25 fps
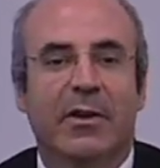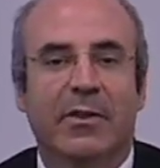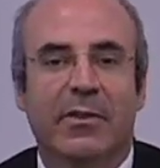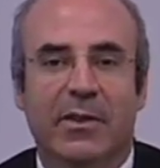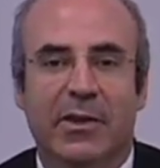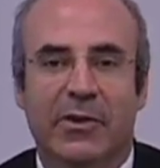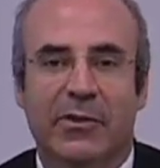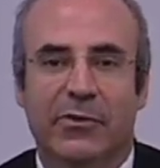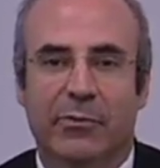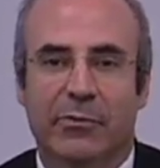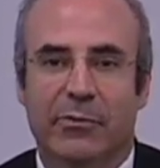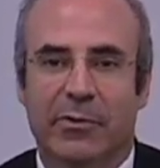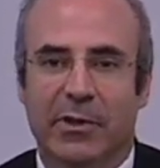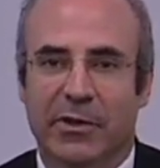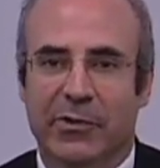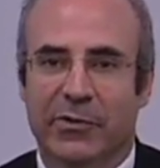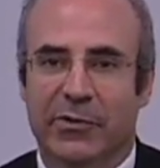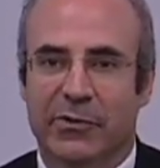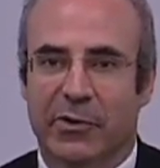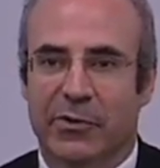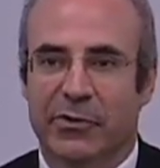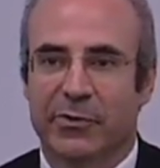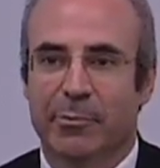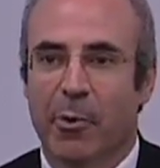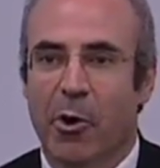These,
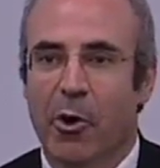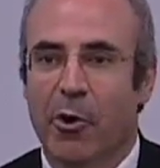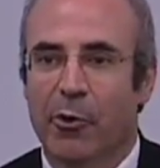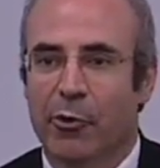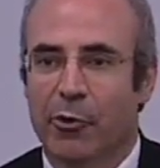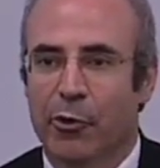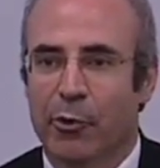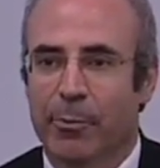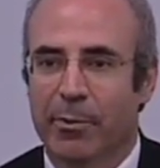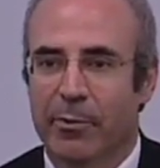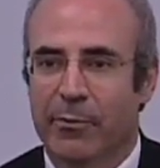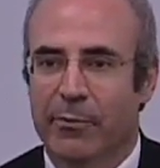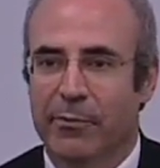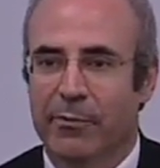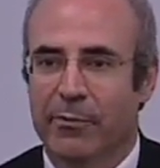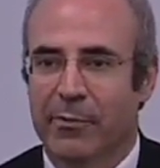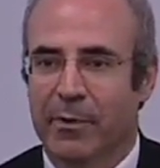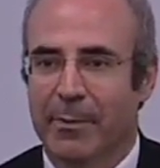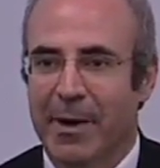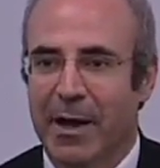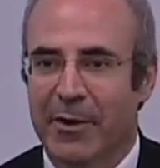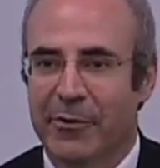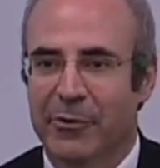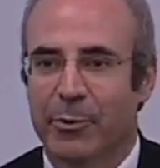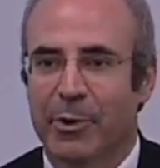these a small group of
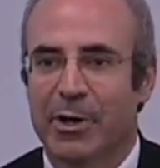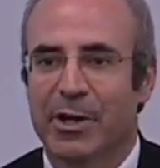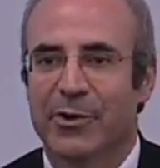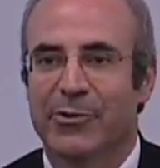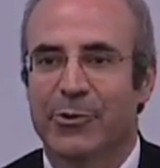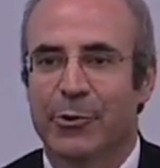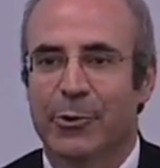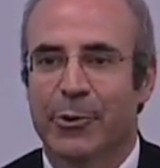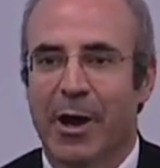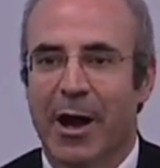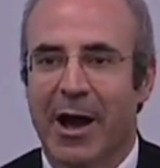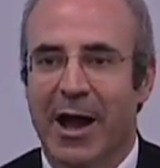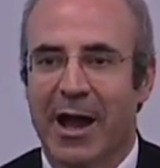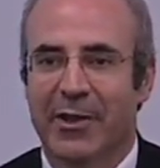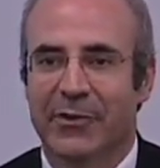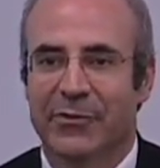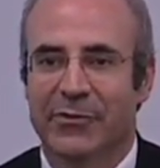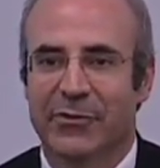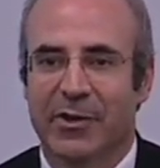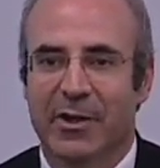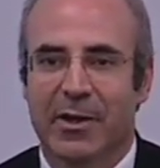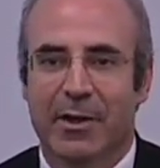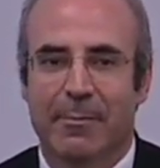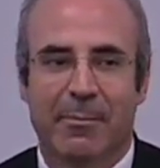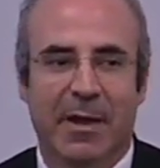about twenty-two
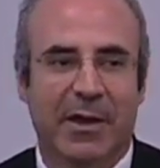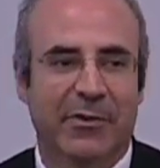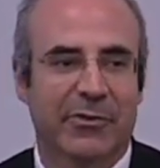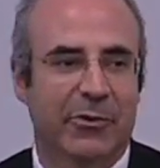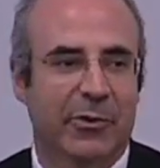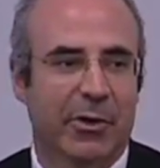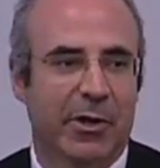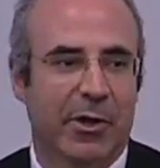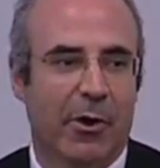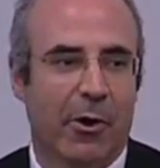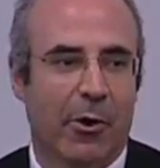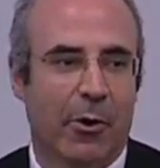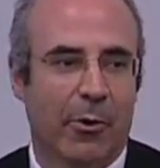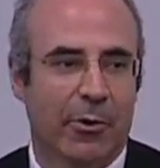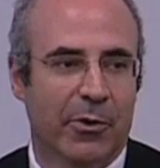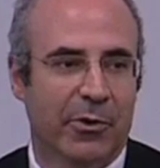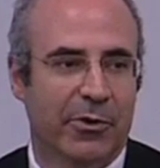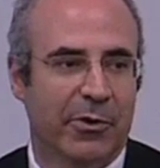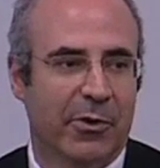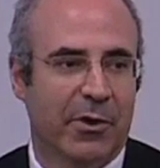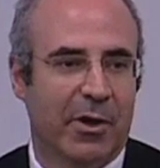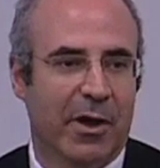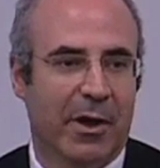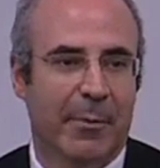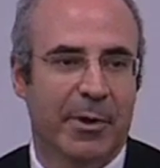guys basically owned
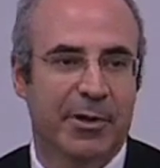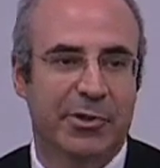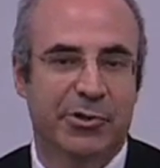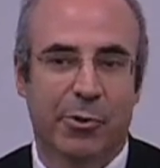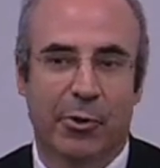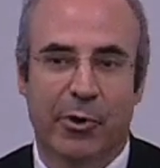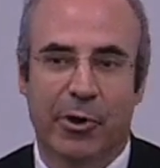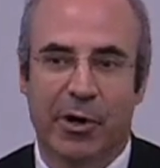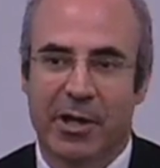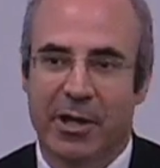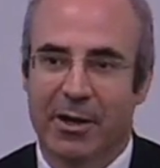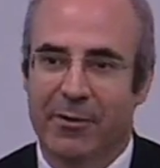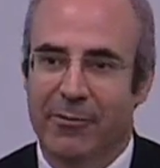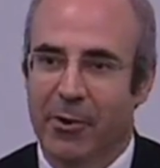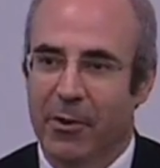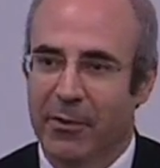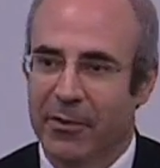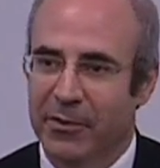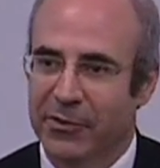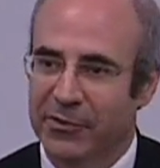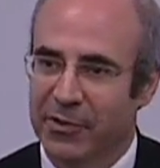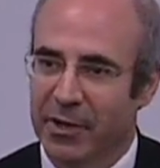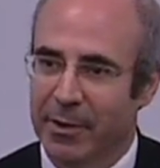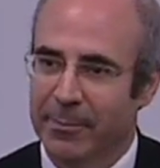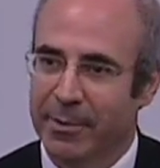a majority of all
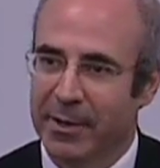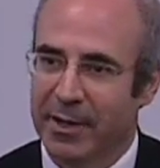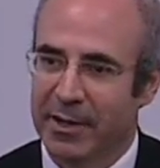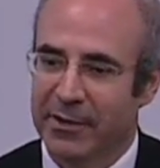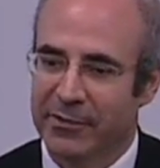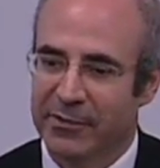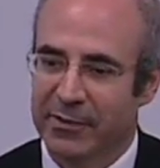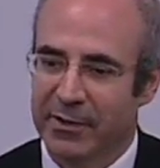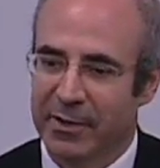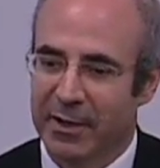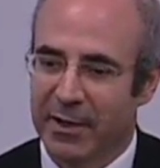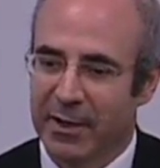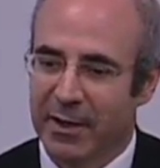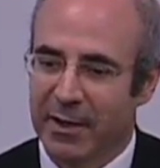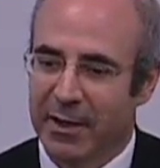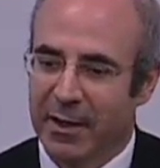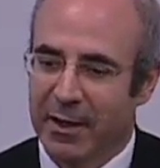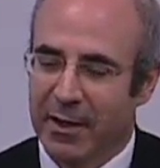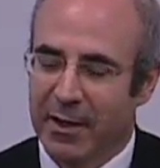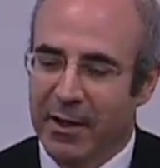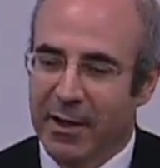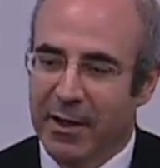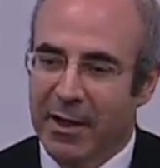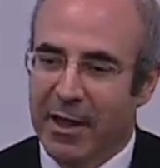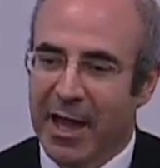these companies.
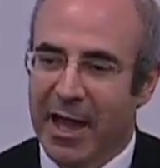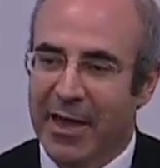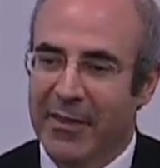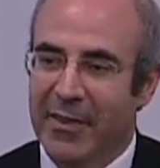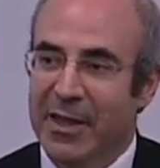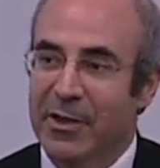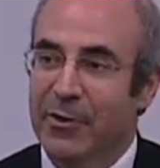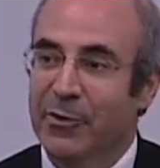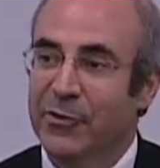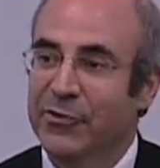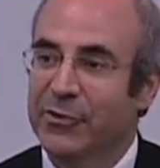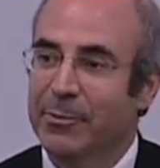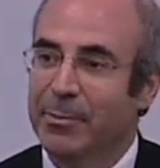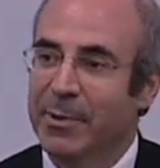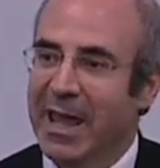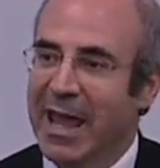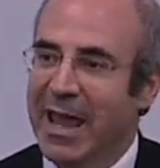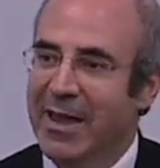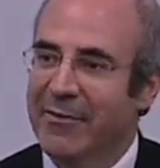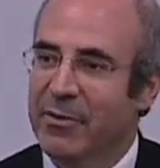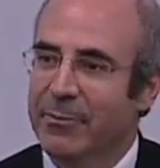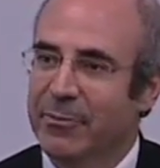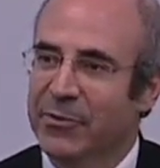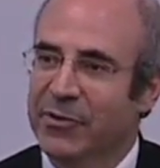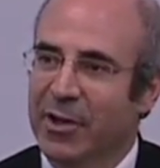And they used to
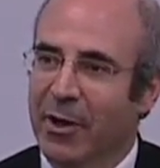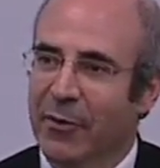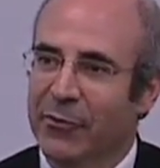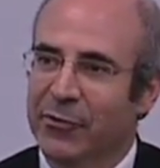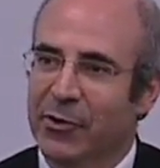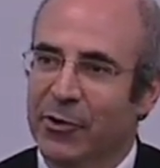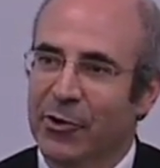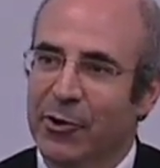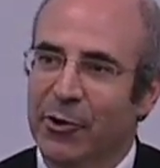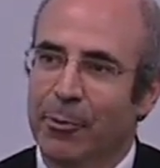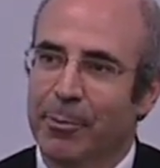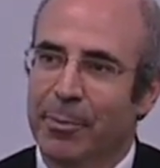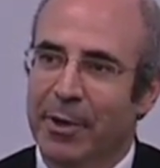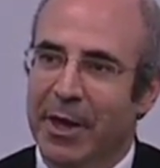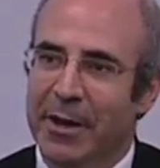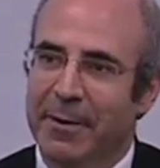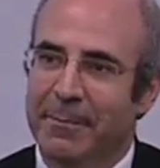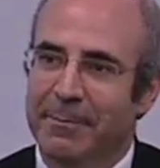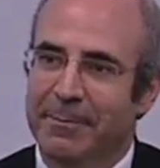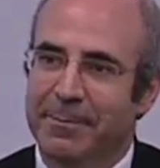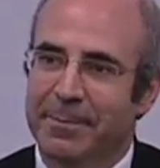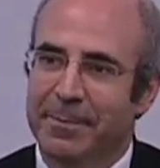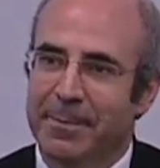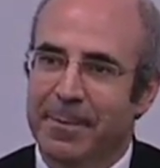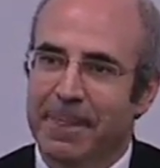behave themselves a little bit
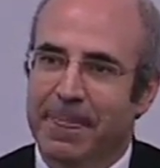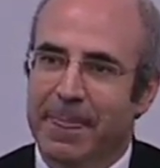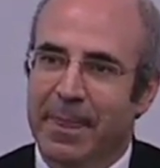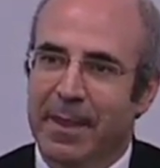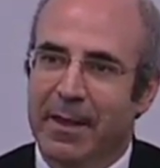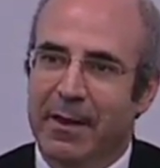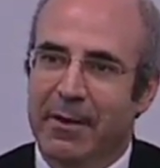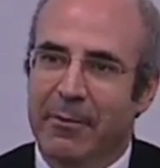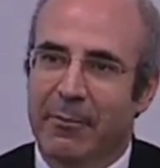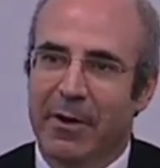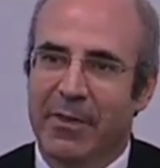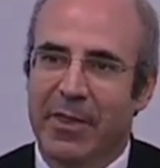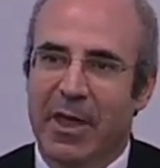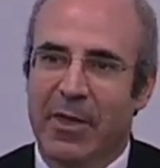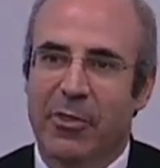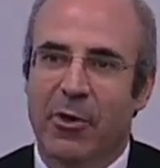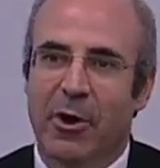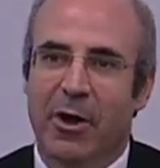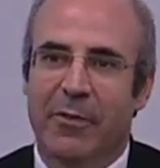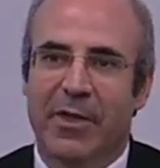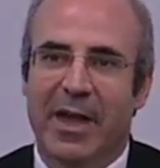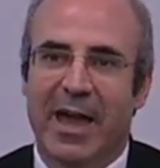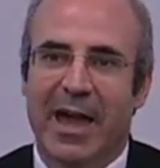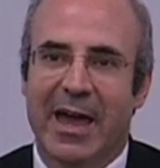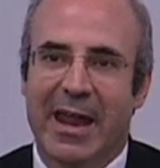when they
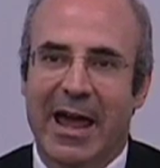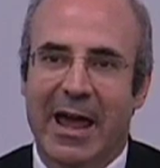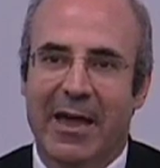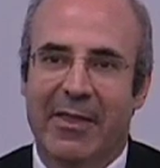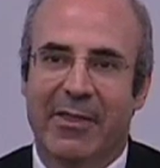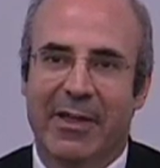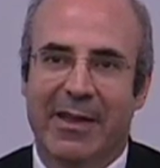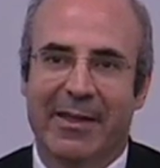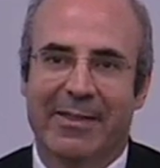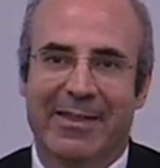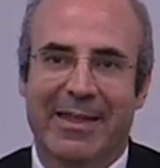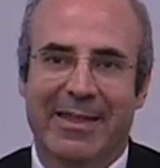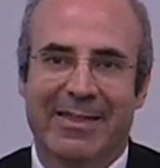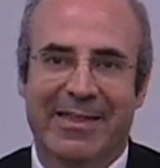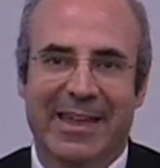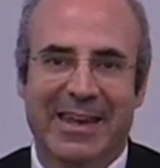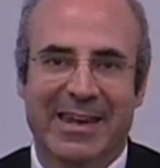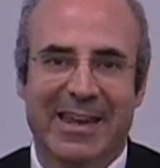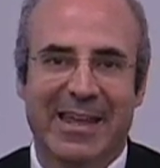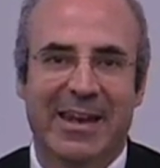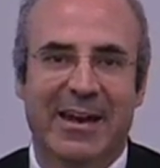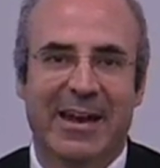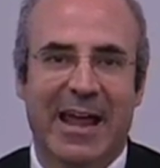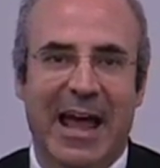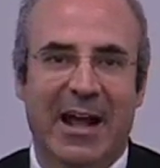thought they, had, they, they
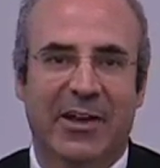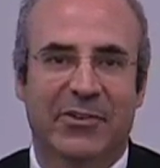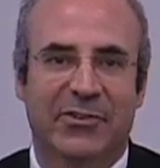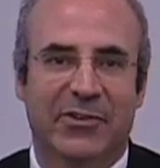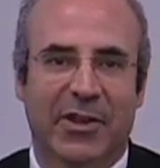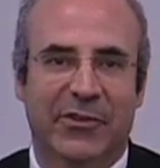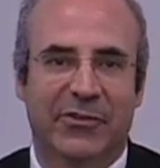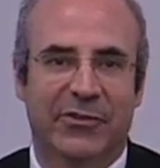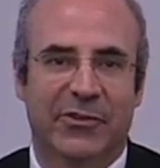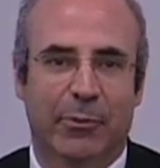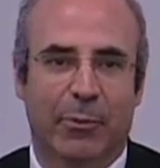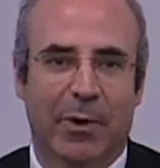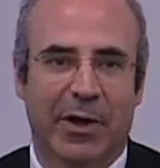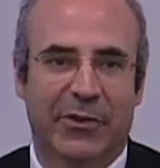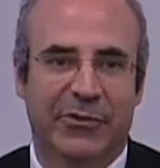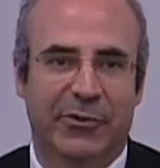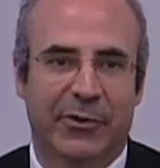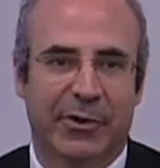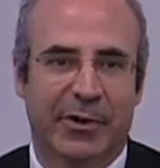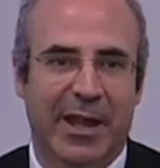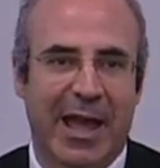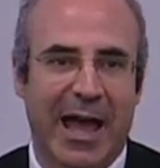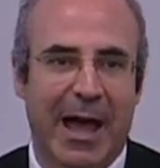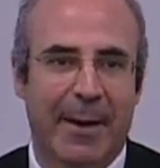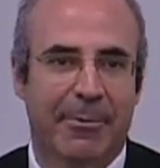needed access to
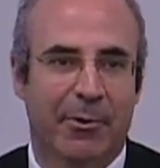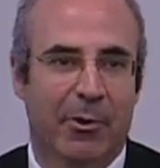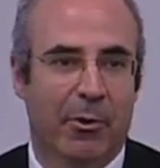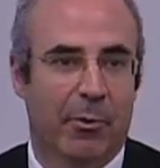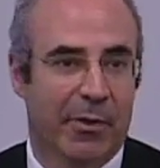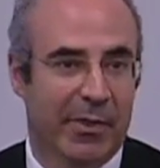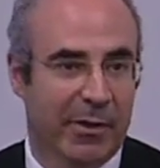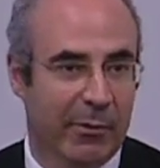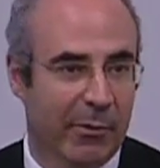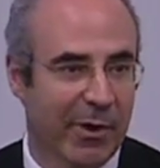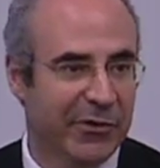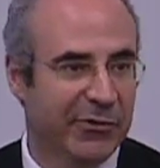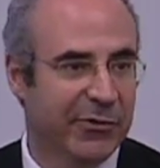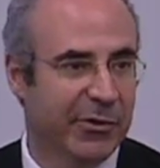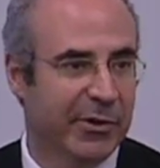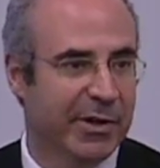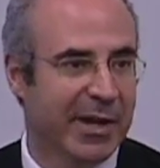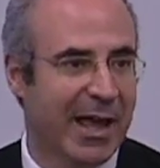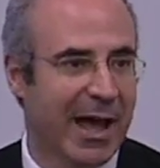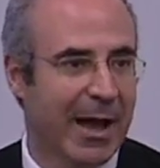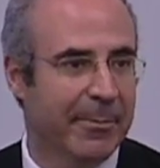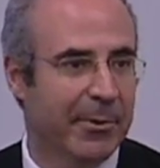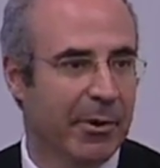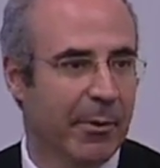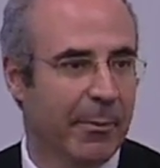Western capital, when the Western
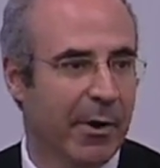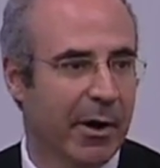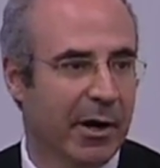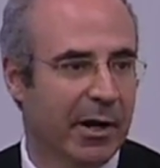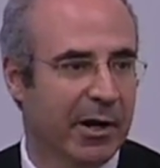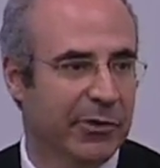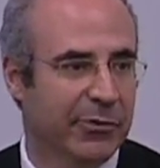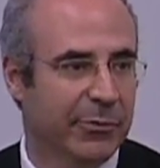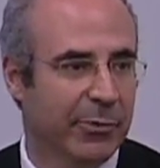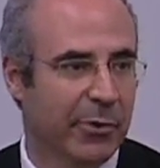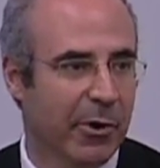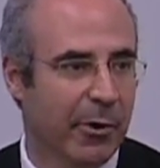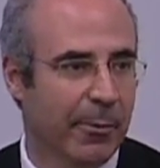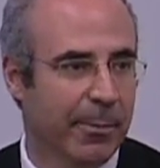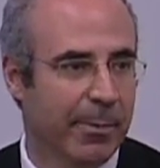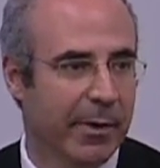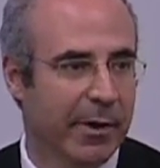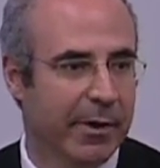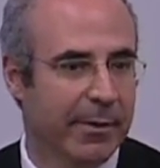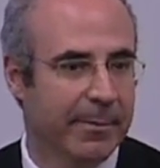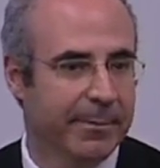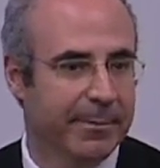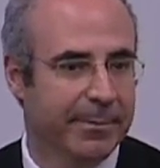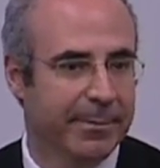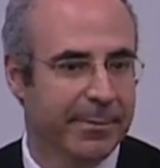capital markets were
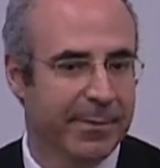open.